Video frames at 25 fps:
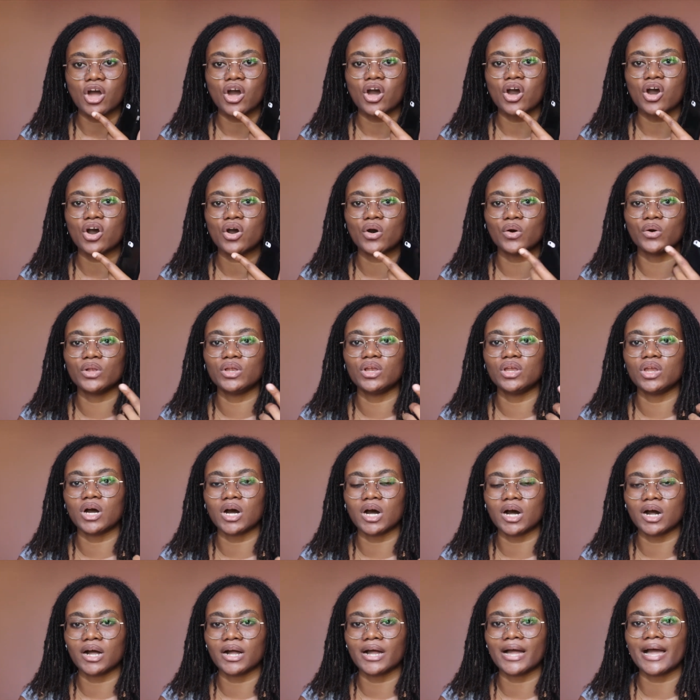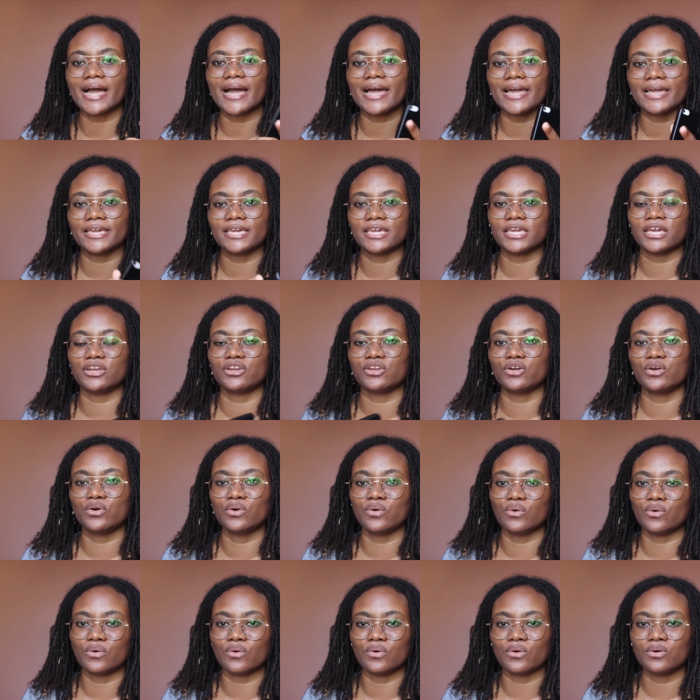how long I can
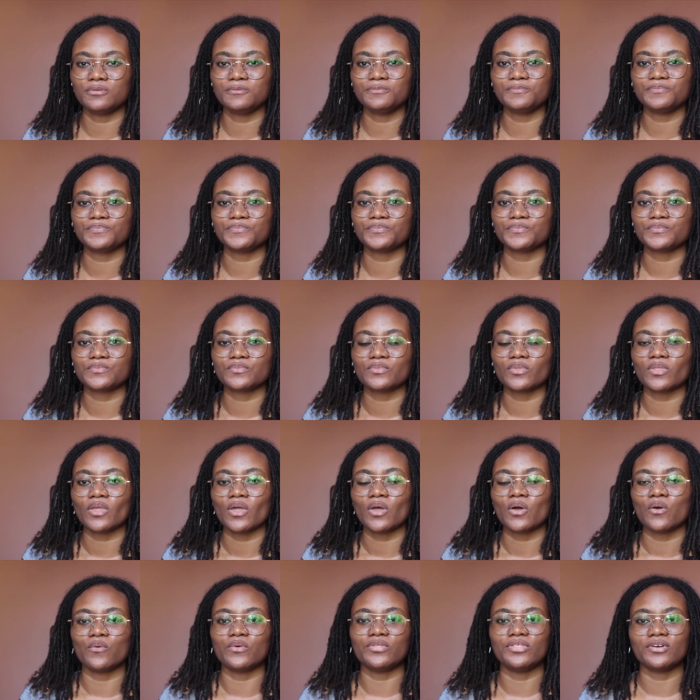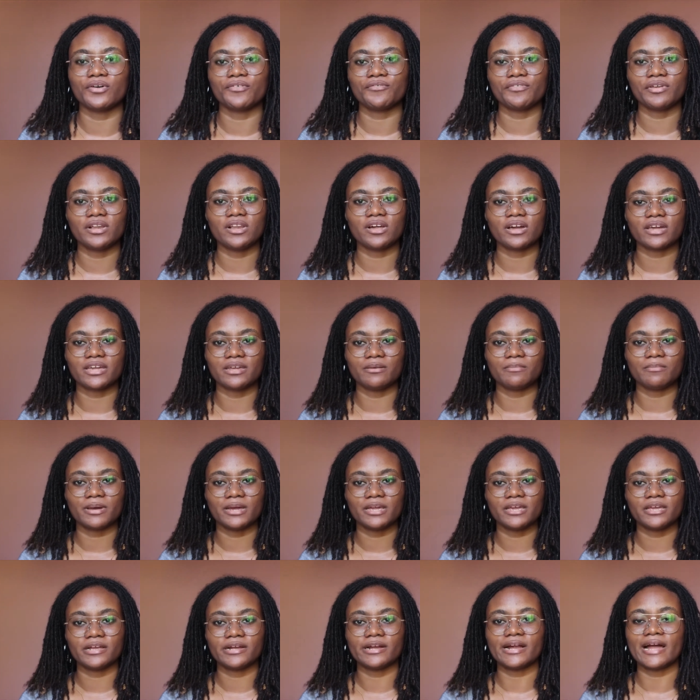go without relocking my
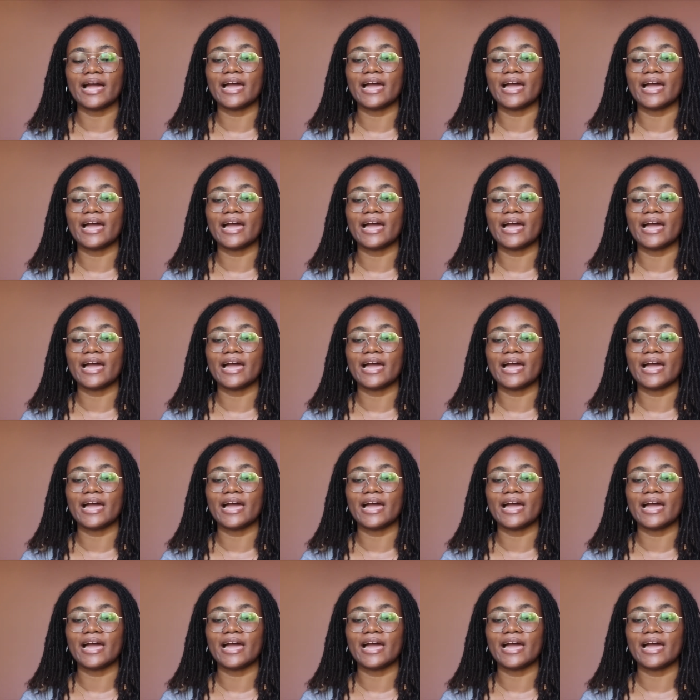hair.